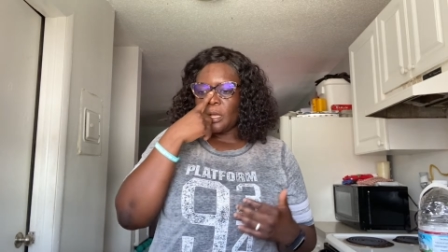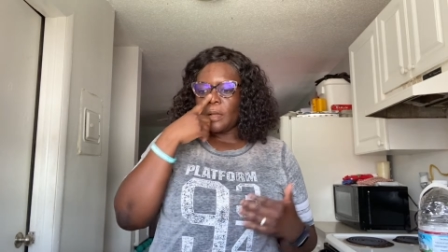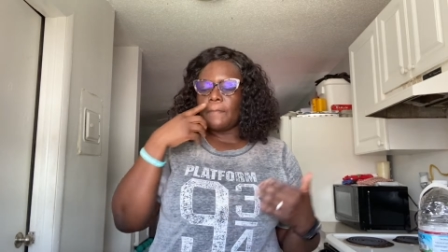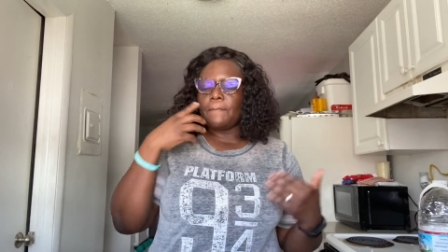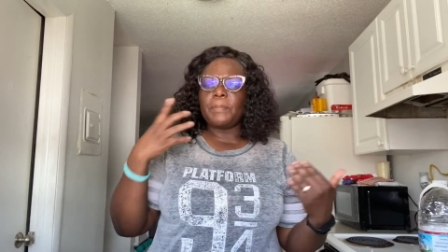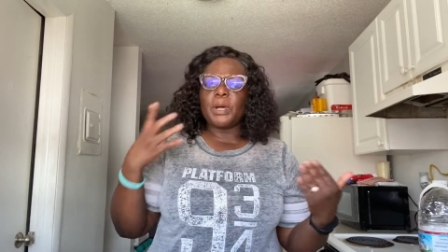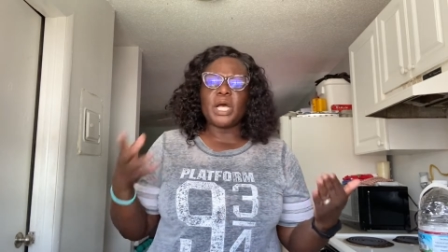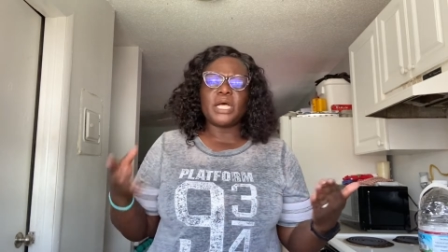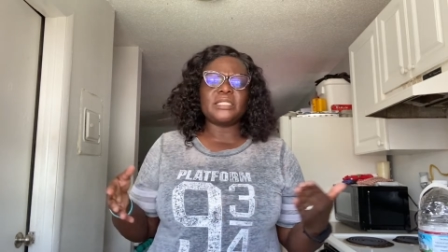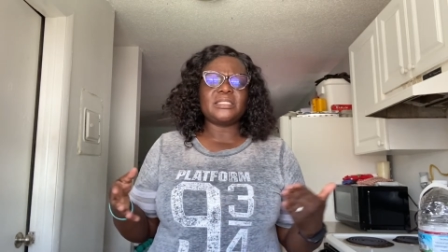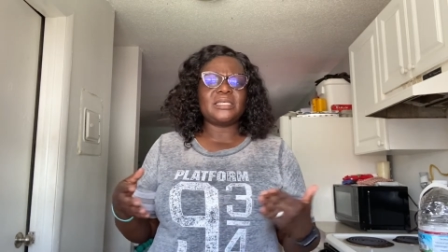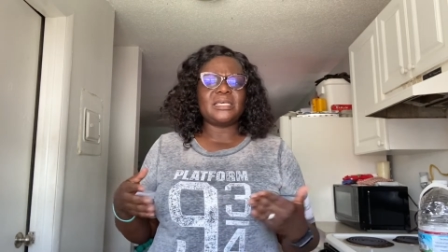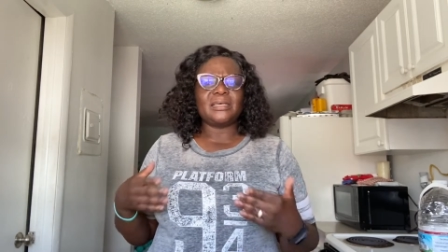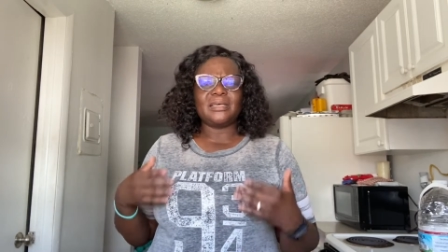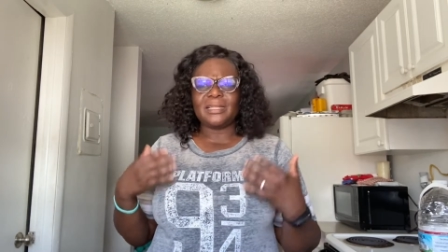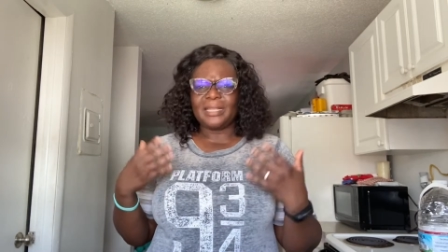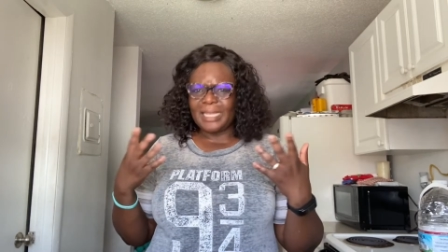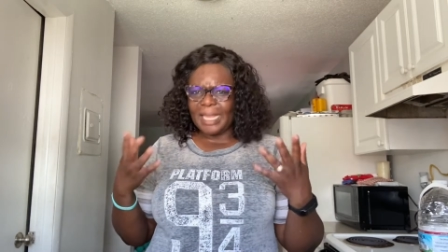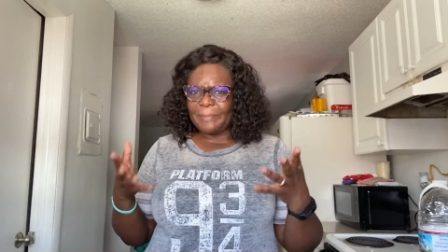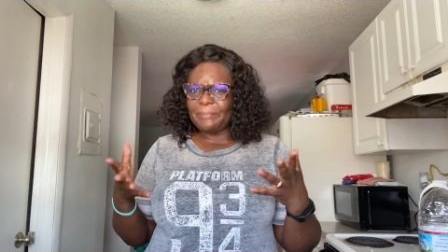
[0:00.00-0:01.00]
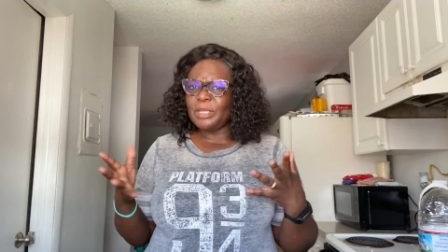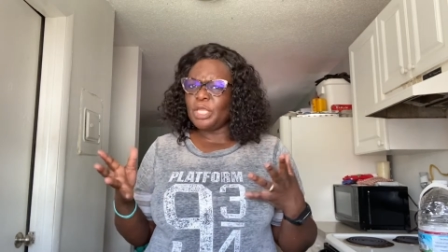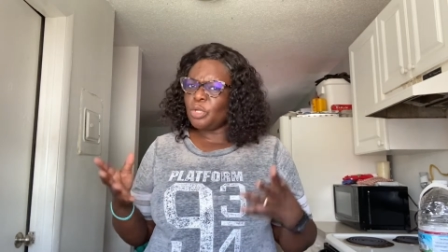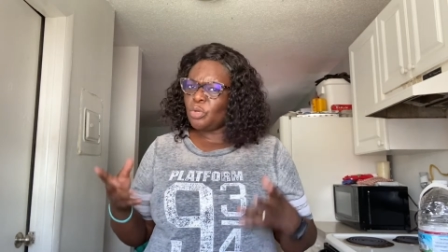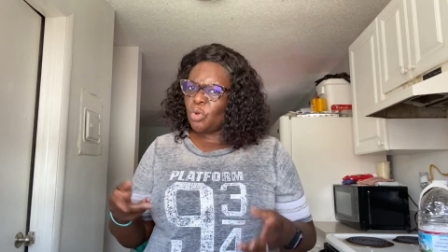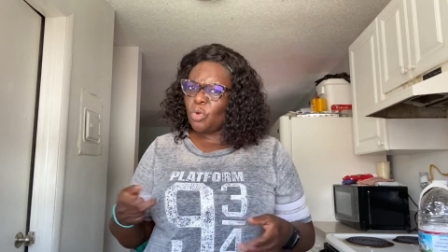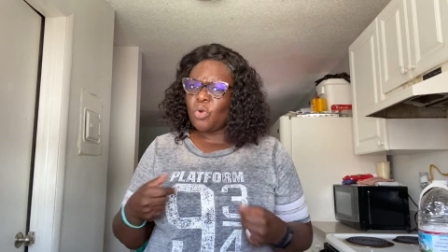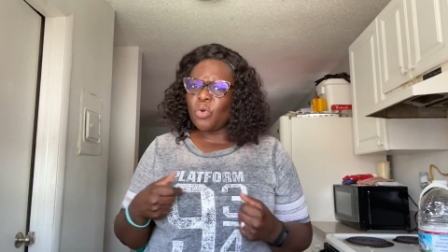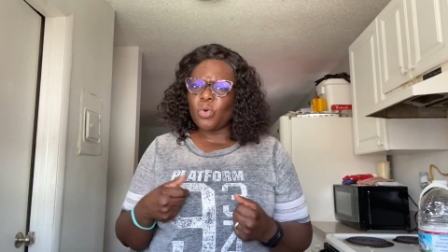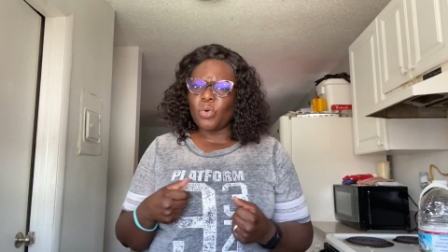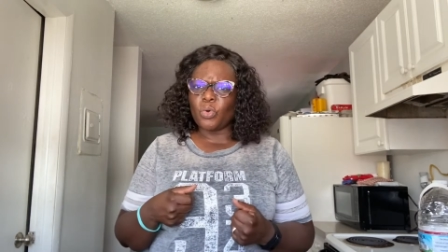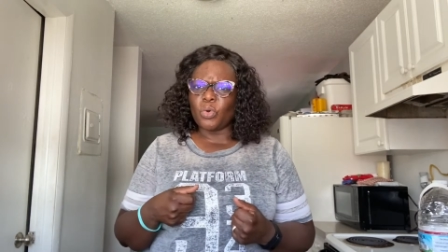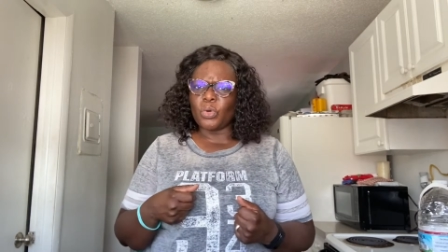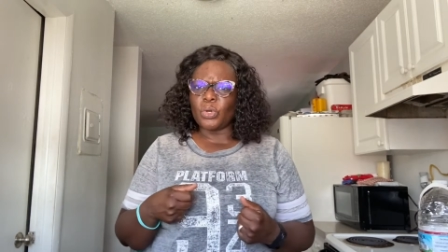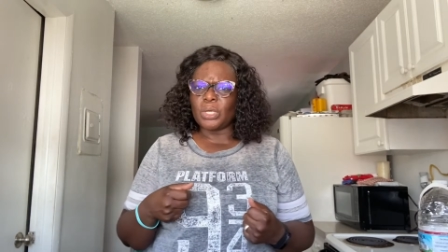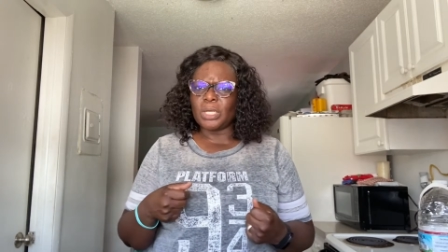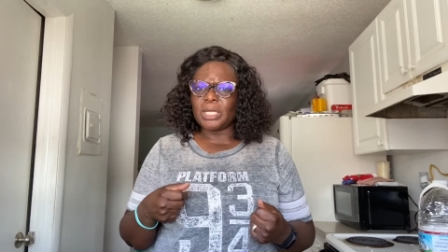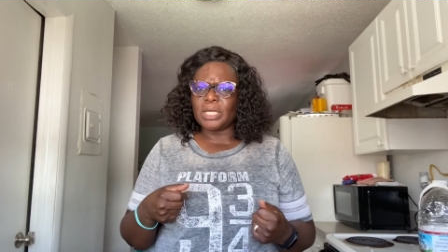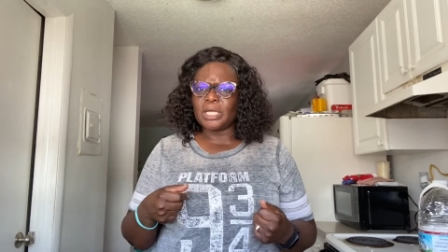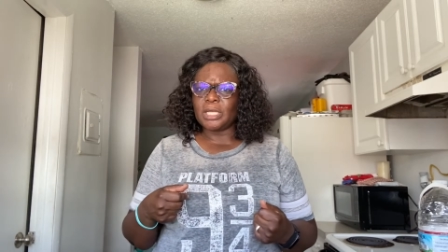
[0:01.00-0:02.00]
But let me know
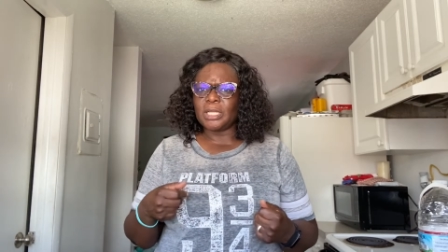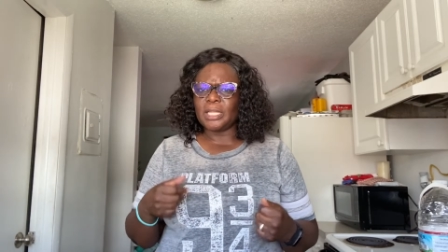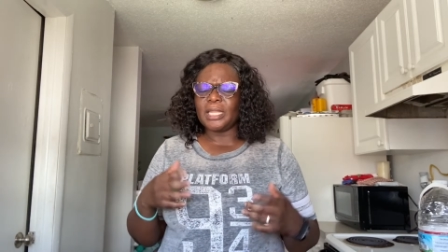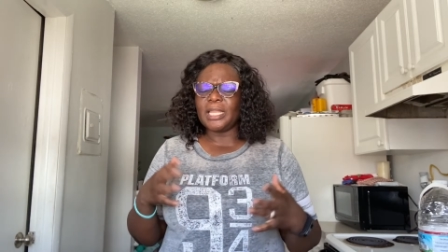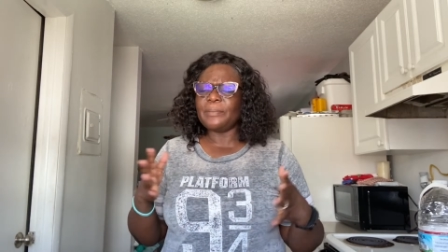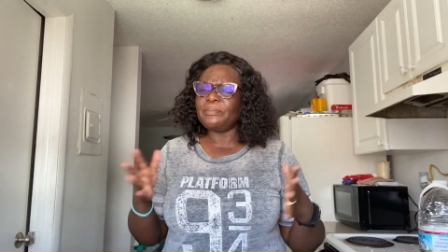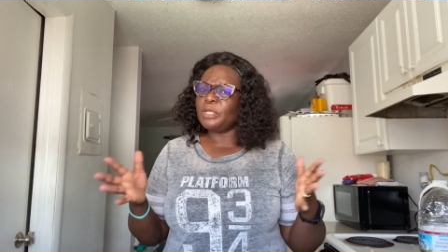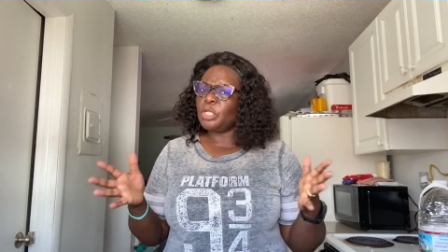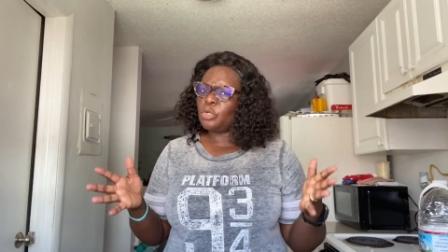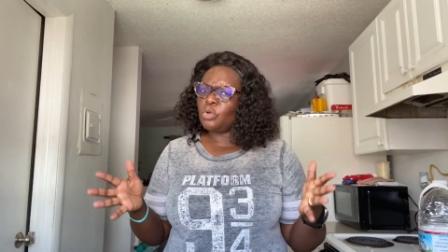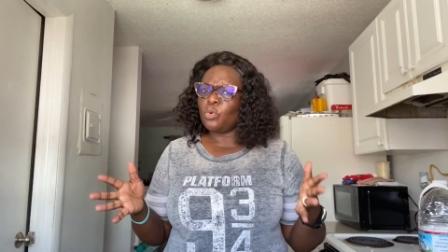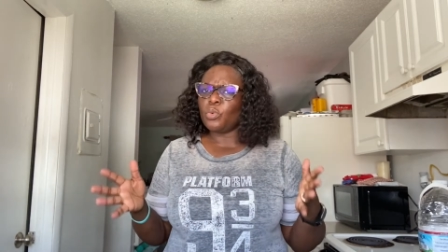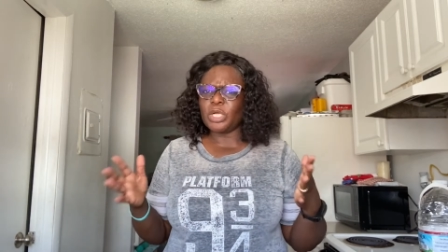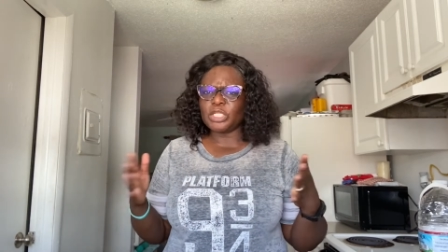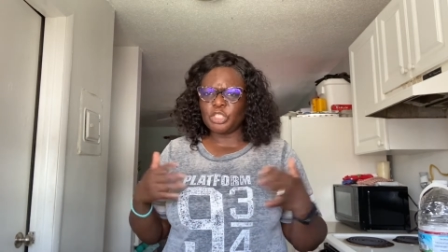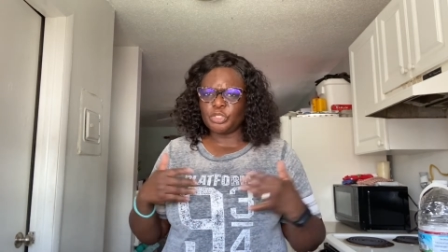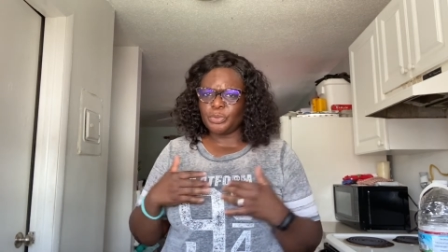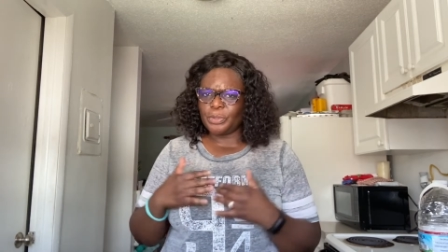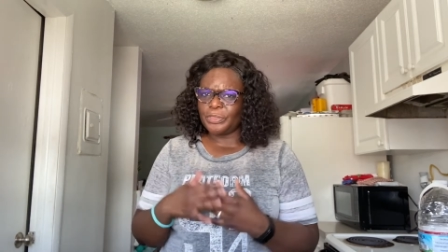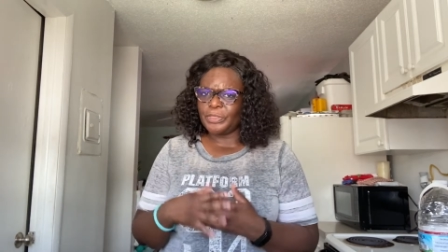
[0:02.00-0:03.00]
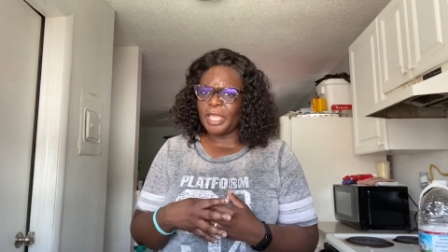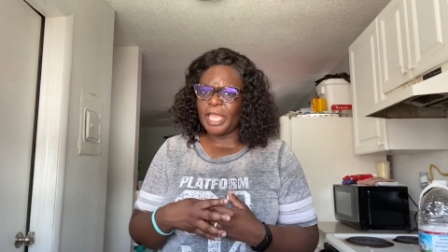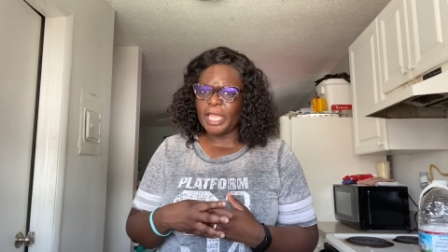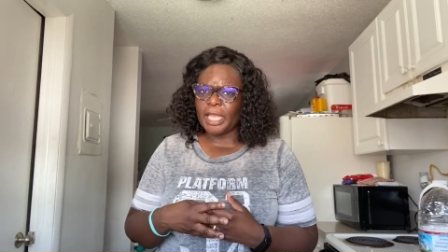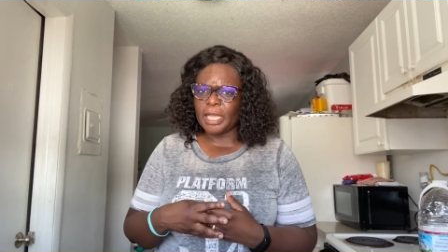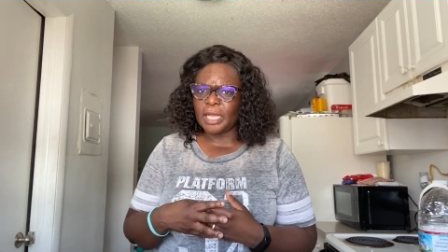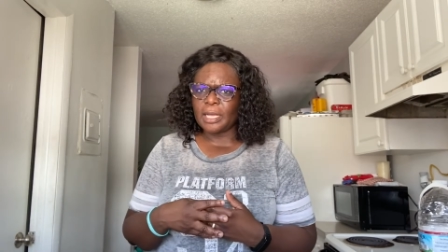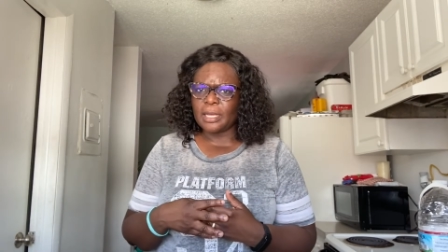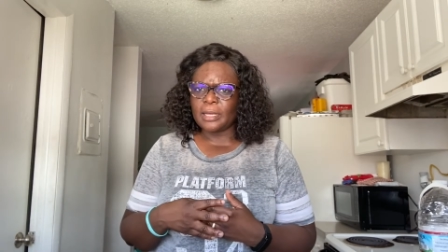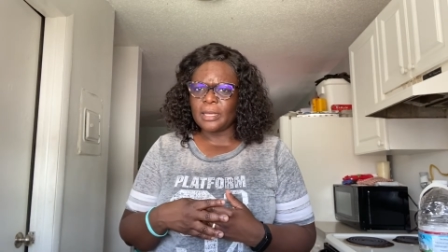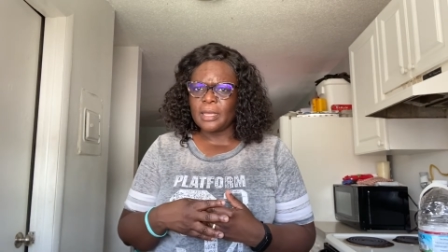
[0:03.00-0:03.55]
let me know what you think.